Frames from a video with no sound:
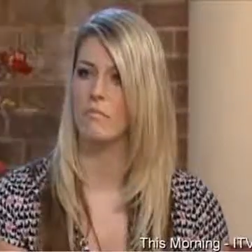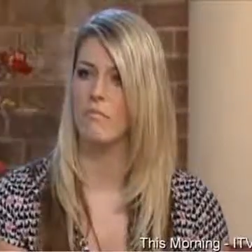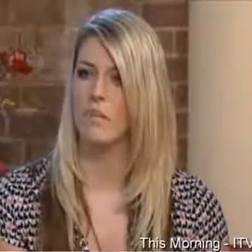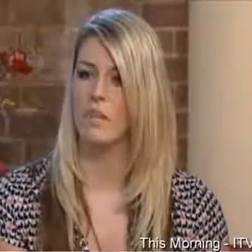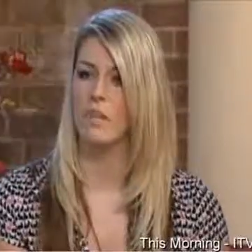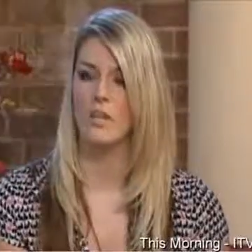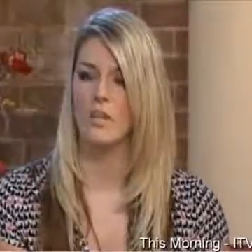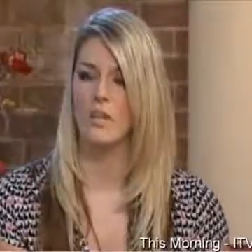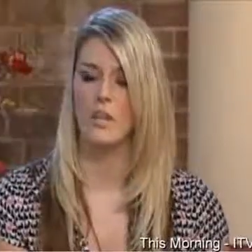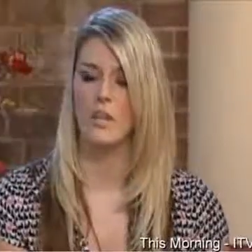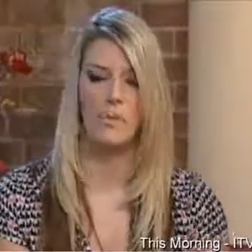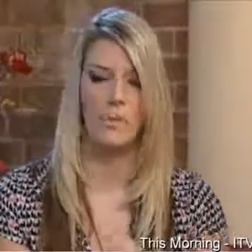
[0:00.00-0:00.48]

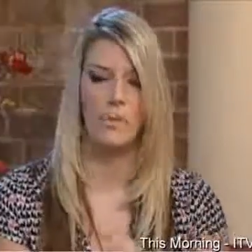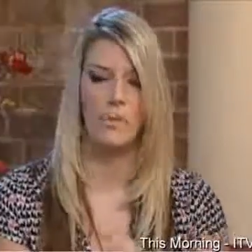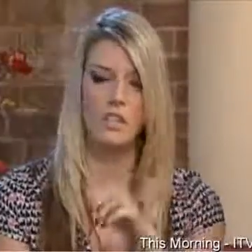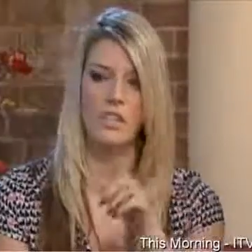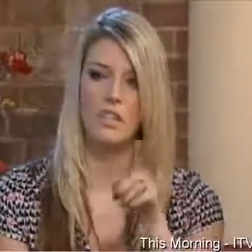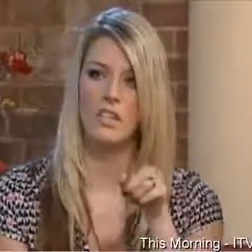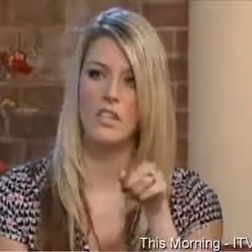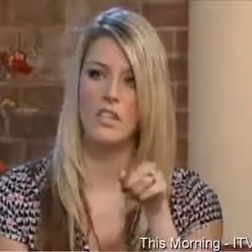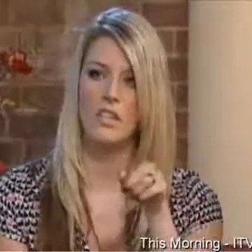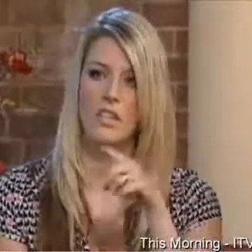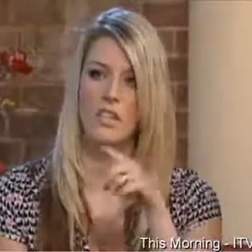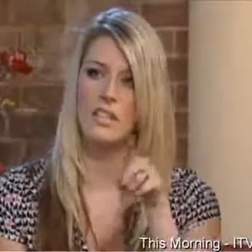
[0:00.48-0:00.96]
He said, "I've always
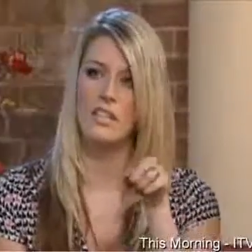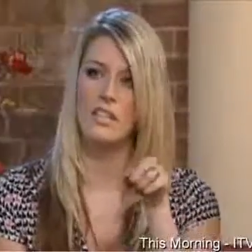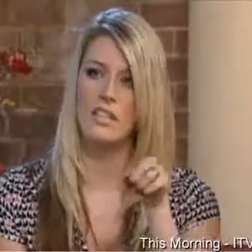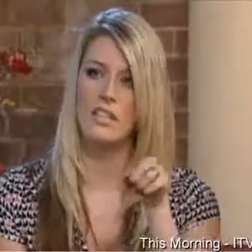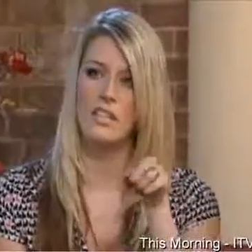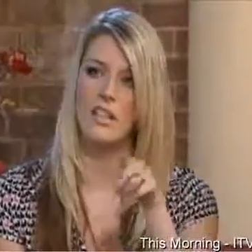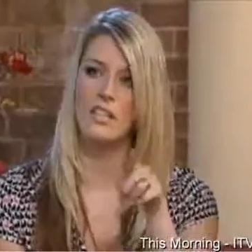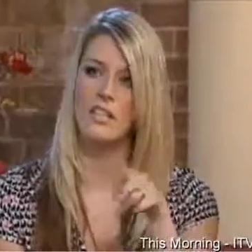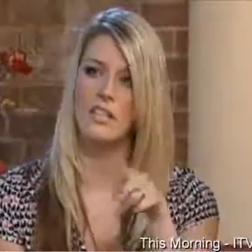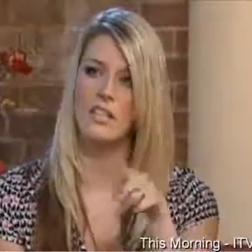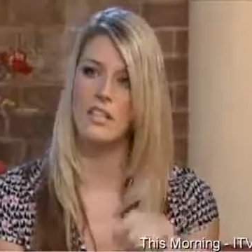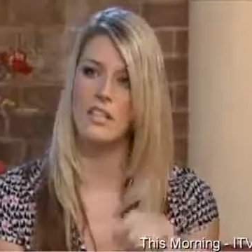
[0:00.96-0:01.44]
noticed
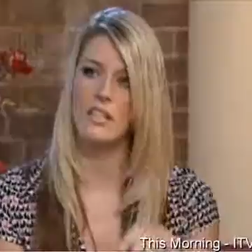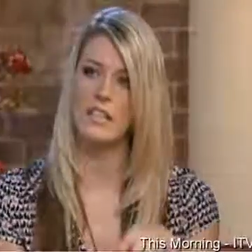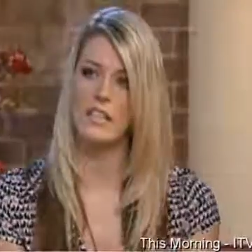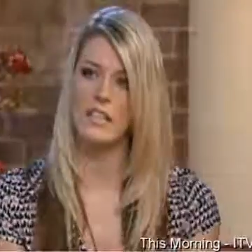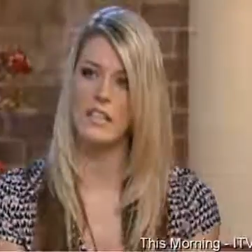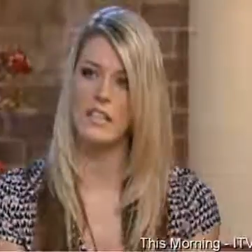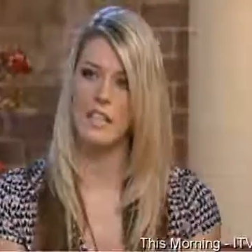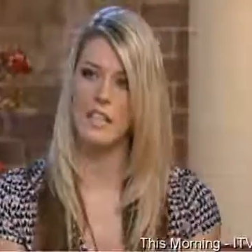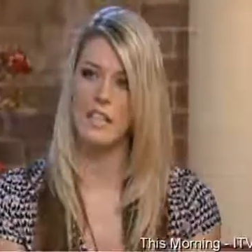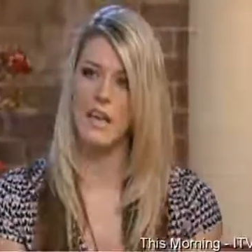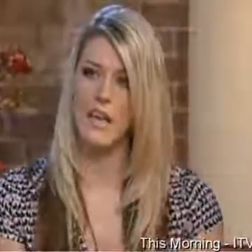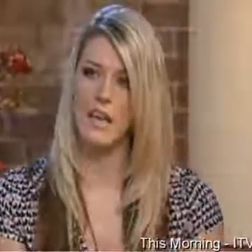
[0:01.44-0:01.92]
there's this
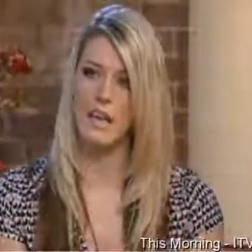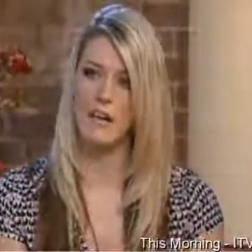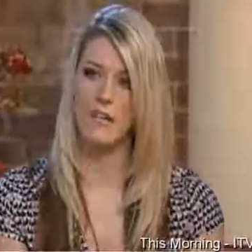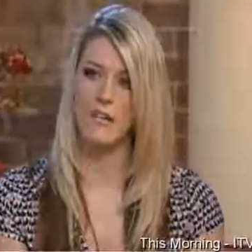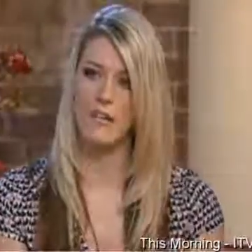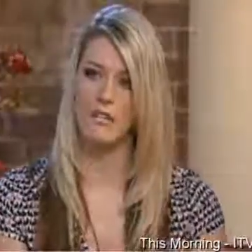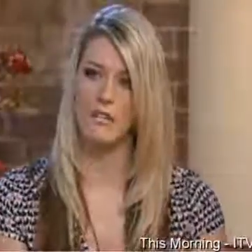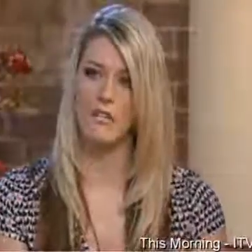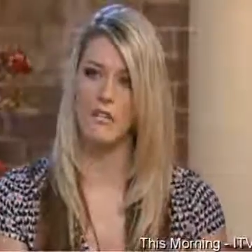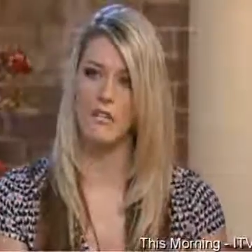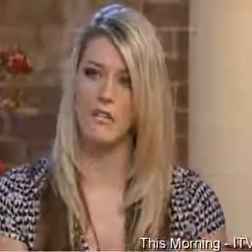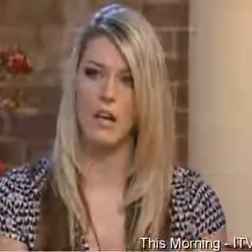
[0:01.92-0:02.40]
thing here,"
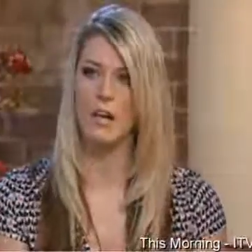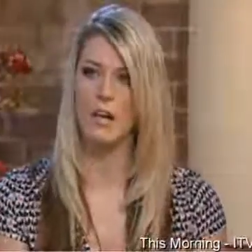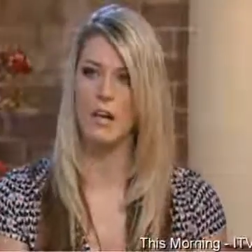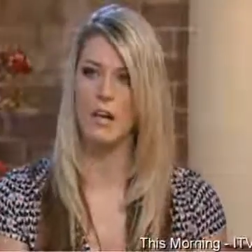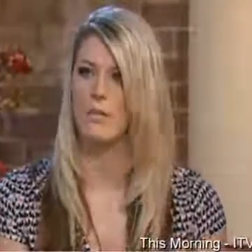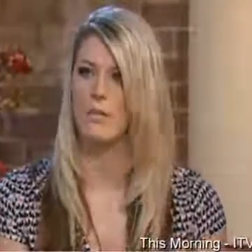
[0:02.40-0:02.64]
and I